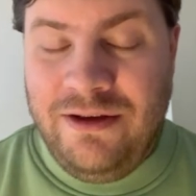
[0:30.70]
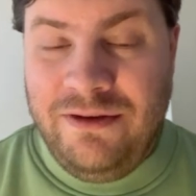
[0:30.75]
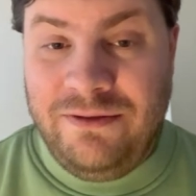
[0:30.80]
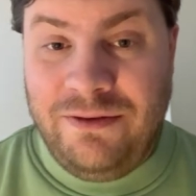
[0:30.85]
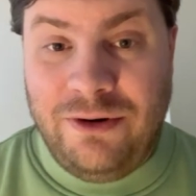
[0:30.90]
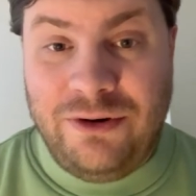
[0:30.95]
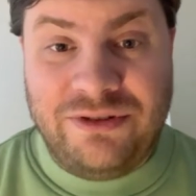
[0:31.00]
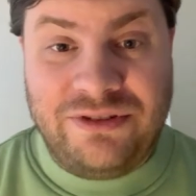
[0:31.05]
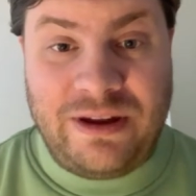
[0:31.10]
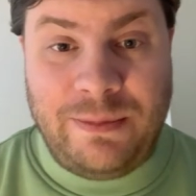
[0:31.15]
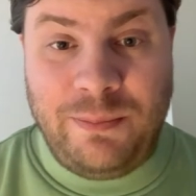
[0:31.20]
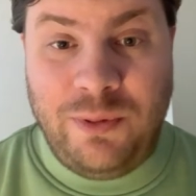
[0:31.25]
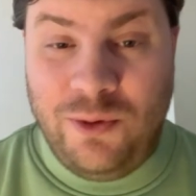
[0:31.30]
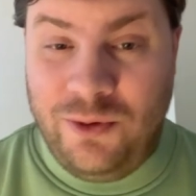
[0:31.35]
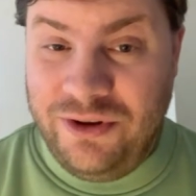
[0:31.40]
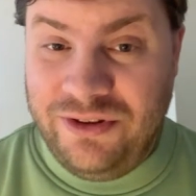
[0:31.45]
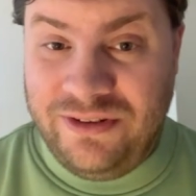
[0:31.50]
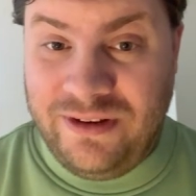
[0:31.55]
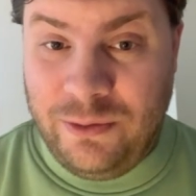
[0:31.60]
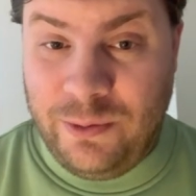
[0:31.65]
First a
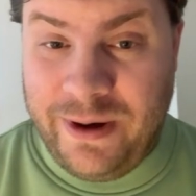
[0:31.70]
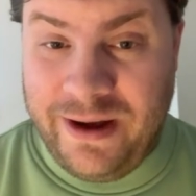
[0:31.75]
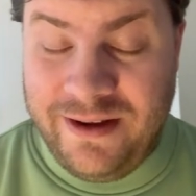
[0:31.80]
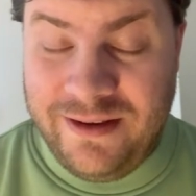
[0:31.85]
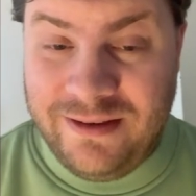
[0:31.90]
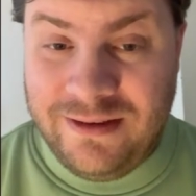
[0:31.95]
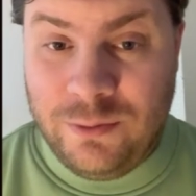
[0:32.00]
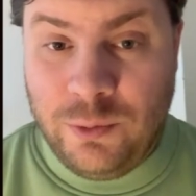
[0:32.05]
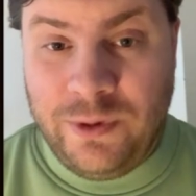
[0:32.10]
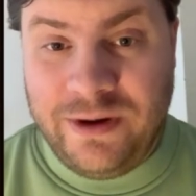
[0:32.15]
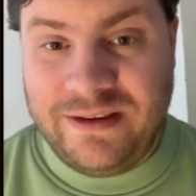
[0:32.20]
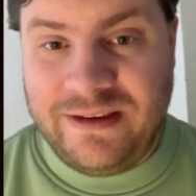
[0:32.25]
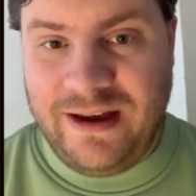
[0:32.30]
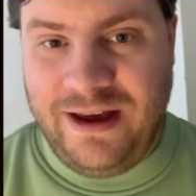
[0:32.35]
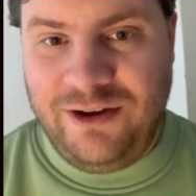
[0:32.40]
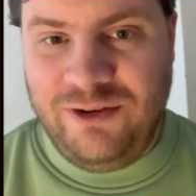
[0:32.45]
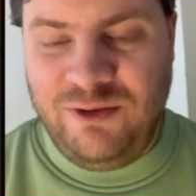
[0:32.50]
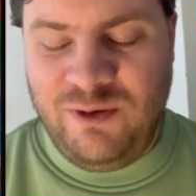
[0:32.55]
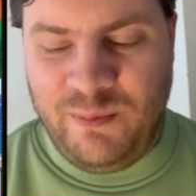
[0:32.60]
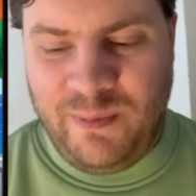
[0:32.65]
point went with
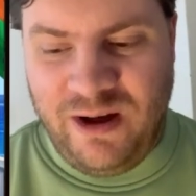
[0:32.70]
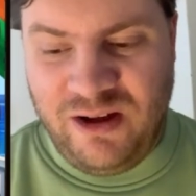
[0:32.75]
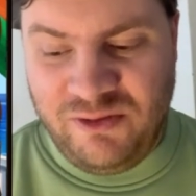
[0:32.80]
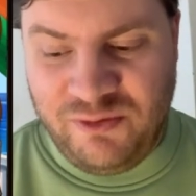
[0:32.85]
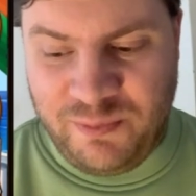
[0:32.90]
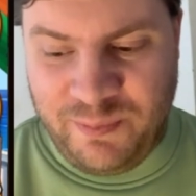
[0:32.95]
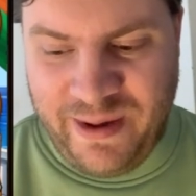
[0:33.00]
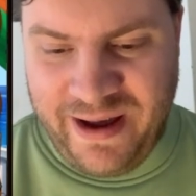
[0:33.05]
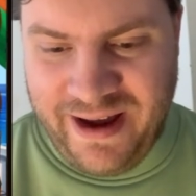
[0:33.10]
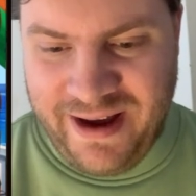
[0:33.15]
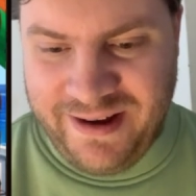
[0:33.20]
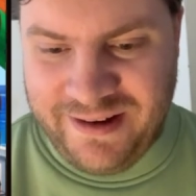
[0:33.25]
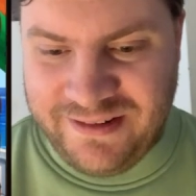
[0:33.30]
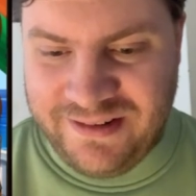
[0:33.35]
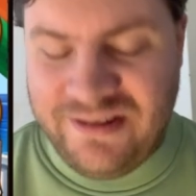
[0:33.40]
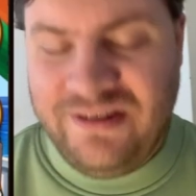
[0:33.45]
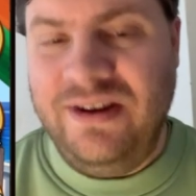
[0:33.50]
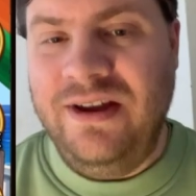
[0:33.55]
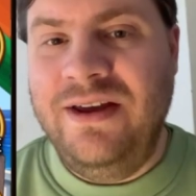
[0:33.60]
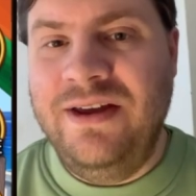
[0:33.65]
end of month
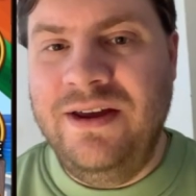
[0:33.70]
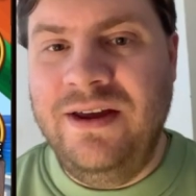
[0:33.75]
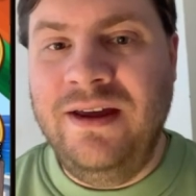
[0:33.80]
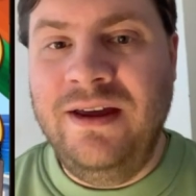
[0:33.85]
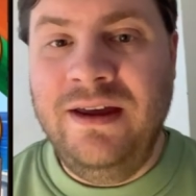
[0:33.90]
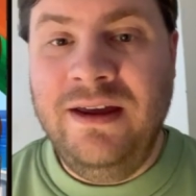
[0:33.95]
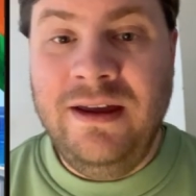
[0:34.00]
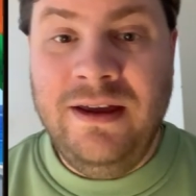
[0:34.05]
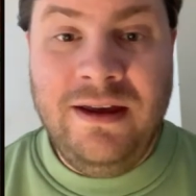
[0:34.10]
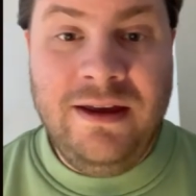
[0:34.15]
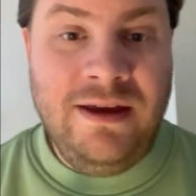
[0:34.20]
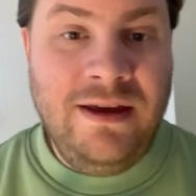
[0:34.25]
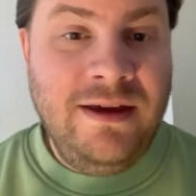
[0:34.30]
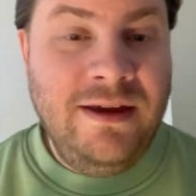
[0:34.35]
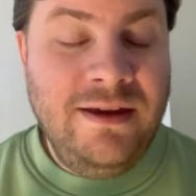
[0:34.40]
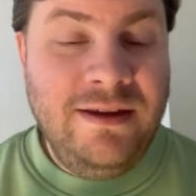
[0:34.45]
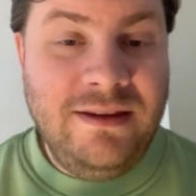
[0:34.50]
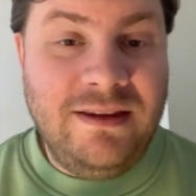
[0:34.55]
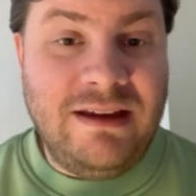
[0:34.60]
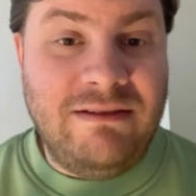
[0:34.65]
batch.
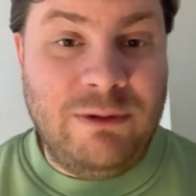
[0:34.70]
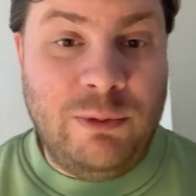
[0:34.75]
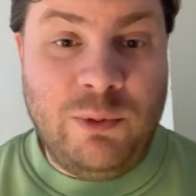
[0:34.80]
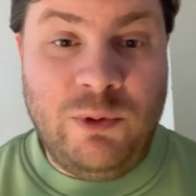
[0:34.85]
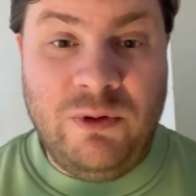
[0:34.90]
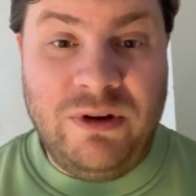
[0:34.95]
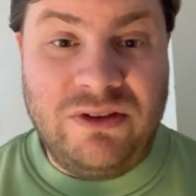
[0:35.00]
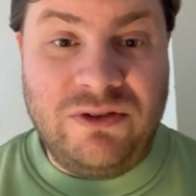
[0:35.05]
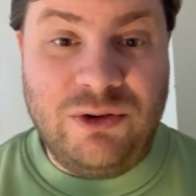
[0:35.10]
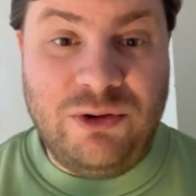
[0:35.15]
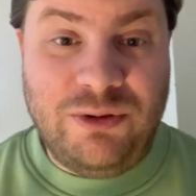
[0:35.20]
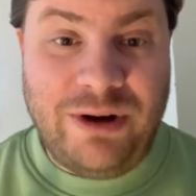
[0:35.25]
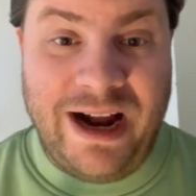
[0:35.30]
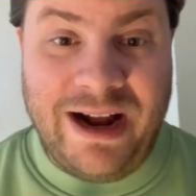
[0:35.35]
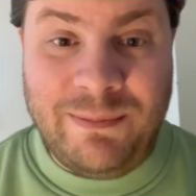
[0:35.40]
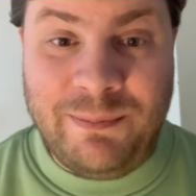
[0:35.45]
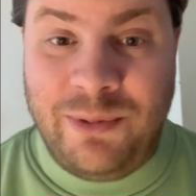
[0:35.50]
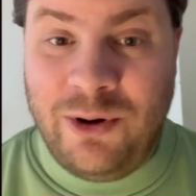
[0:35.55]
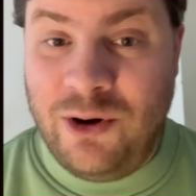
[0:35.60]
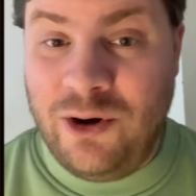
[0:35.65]
Then we move into
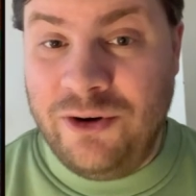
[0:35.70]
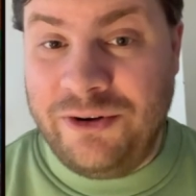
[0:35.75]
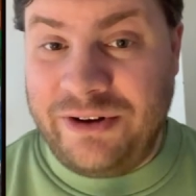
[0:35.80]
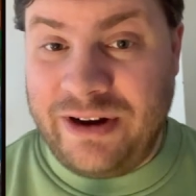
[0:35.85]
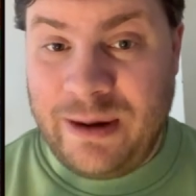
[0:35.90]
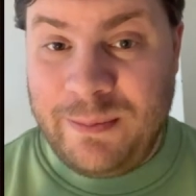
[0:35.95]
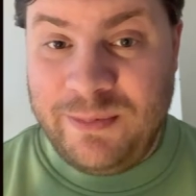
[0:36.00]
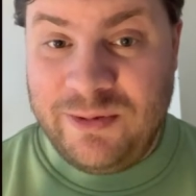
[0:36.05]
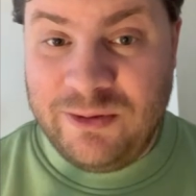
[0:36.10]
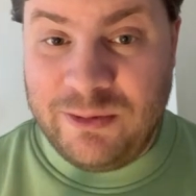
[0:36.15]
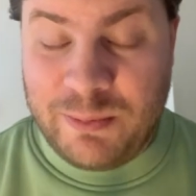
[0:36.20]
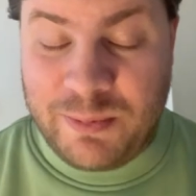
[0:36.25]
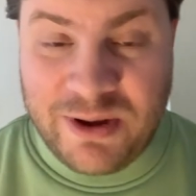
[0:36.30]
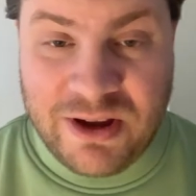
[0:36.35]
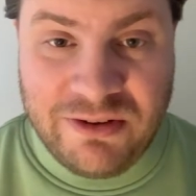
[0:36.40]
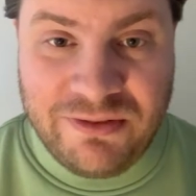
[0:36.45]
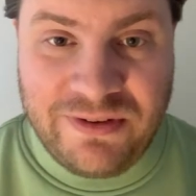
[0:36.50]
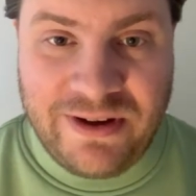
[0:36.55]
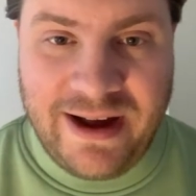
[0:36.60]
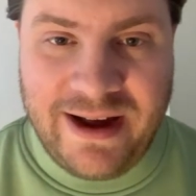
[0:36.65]
Grand Party
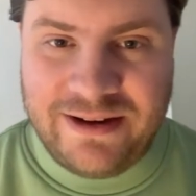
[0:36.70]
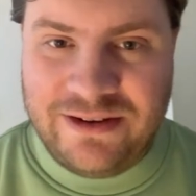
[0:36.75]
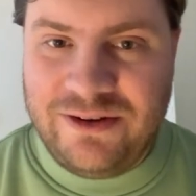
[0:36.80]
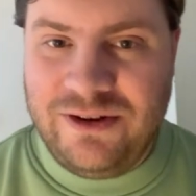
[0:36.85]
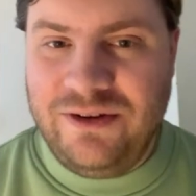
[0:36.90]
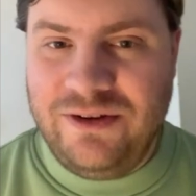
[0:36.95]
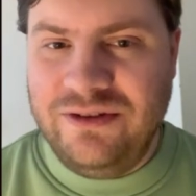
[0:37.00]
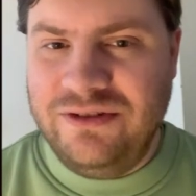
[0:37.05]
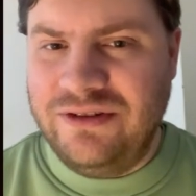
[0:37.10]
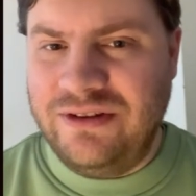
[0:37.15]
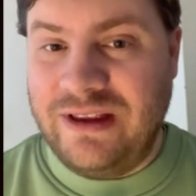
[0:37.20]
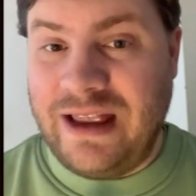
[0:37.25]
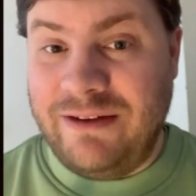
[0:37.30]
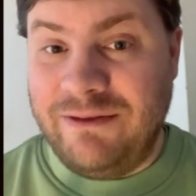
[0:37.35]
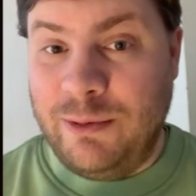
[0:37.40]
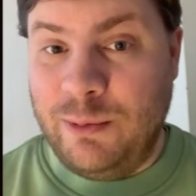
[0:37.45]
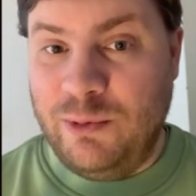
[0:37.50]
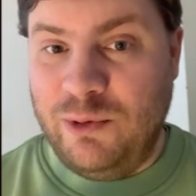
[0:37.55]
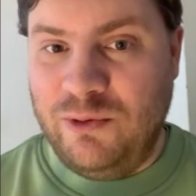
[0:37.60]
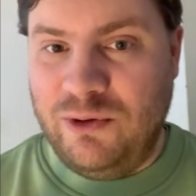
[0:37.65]
MVP Finals. Then
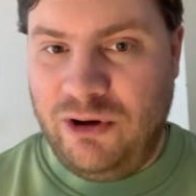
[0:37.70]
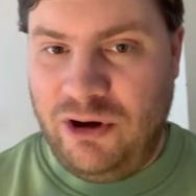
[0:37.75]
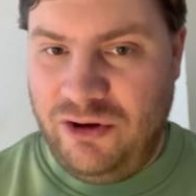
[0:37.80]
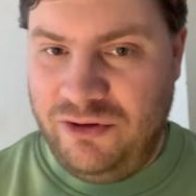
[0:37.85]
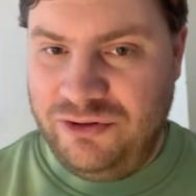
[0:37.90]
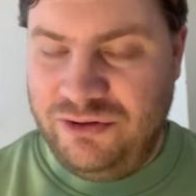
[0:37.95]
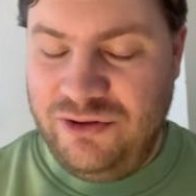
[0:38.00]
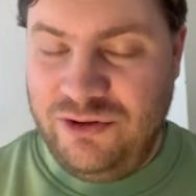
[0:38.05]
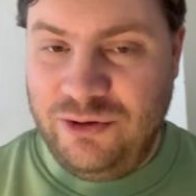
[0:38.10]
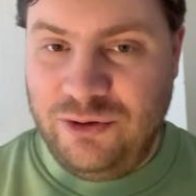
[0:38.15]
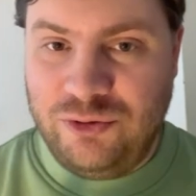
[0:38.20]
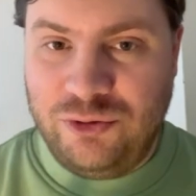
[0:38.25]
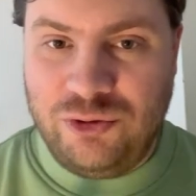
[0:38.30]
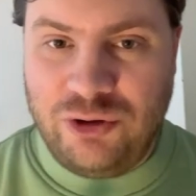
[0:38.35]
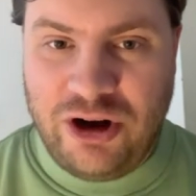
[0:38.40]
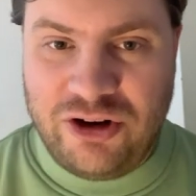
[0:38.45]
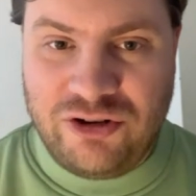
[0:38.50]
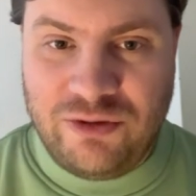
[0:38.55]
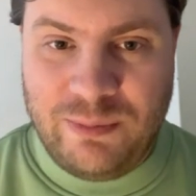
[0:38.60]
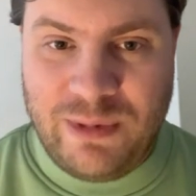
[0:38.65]
we move on to
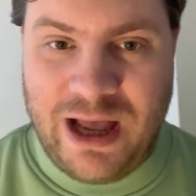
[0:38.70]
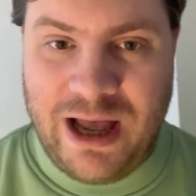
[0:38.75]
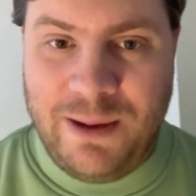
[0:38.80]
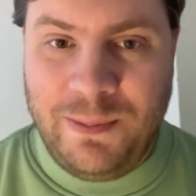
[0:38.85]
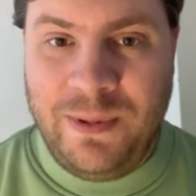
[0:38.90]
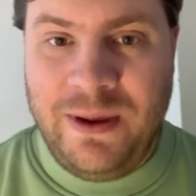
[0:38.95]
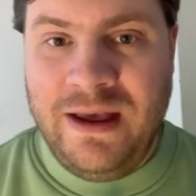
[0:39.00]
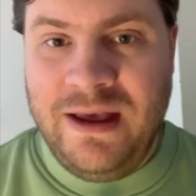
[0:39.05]
Treasure Map,